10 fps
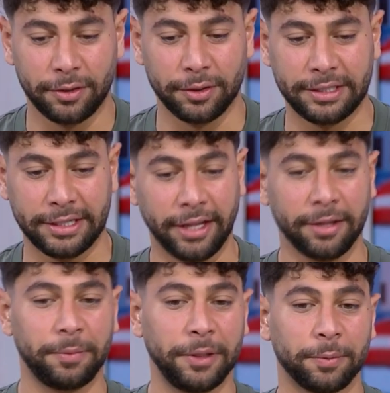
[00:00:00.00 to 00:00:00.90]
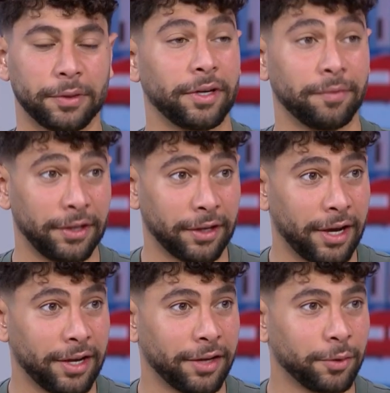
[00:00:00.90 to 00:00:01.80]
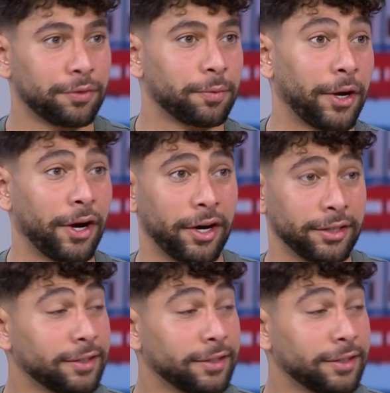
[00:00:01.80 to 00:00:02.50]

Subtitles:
to sell people something. I do it from my heart.